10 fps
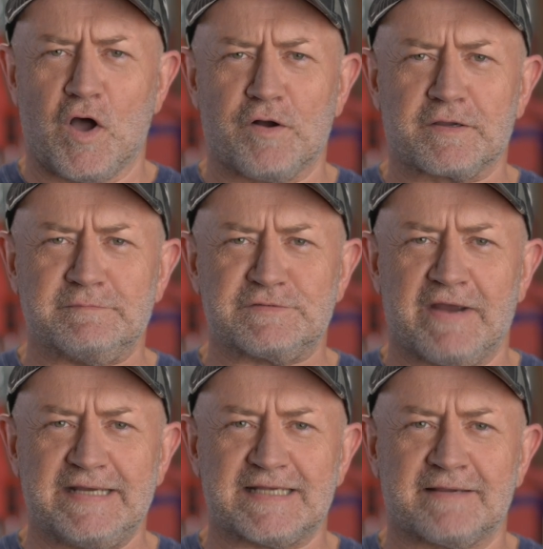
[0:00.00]
Occam's
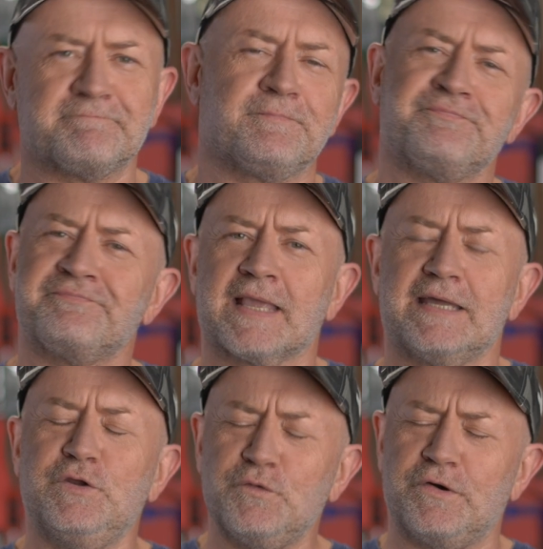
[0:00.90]
razor.
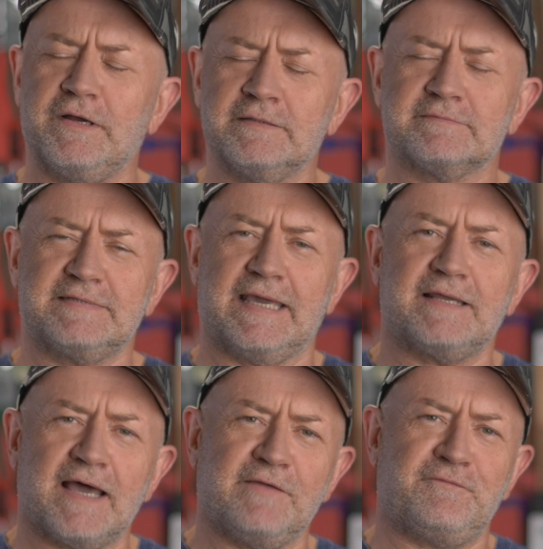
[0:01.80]
Nor can
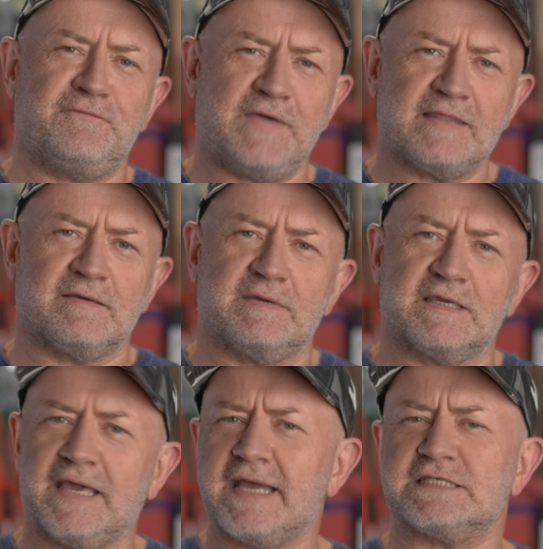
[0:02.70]
I fathom a
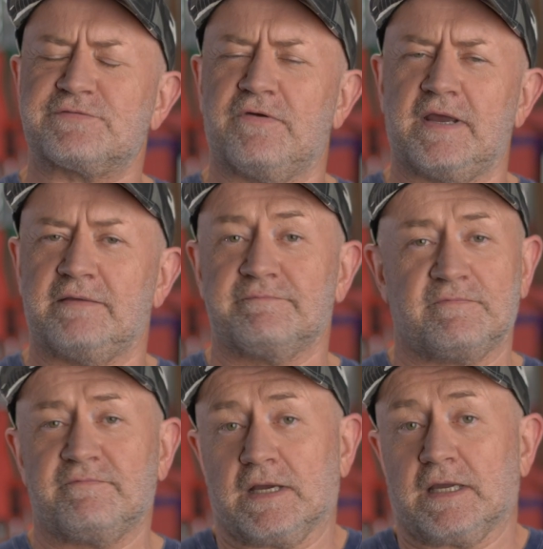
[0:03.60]
case for a
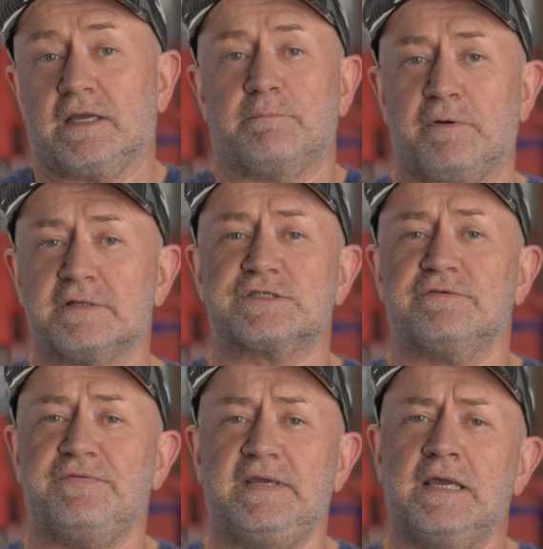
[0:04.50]
fucking
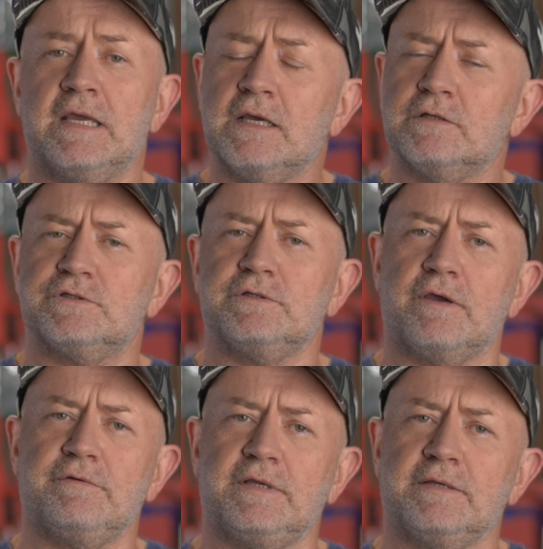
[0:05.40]
apostrophe
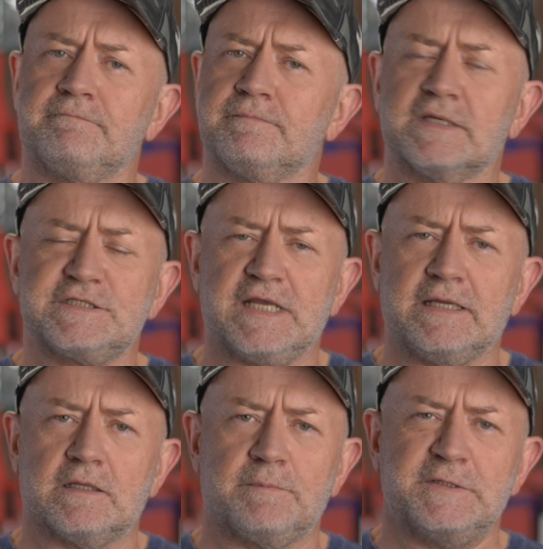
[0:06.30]
denoting
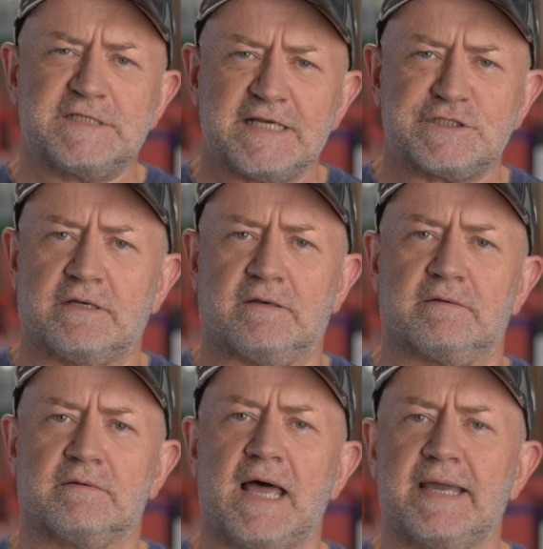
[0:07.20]
singular possession,
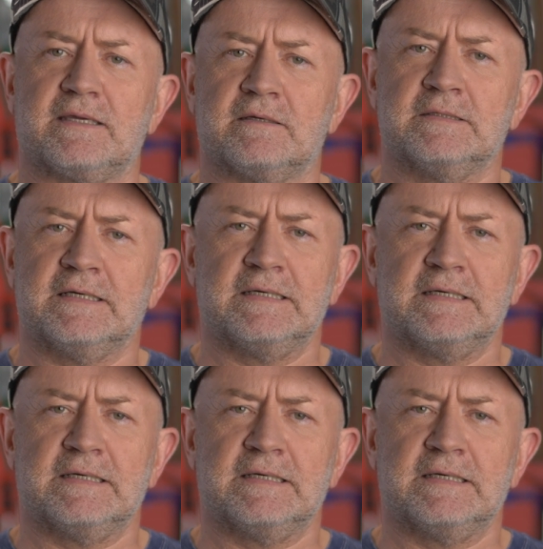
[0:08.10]
like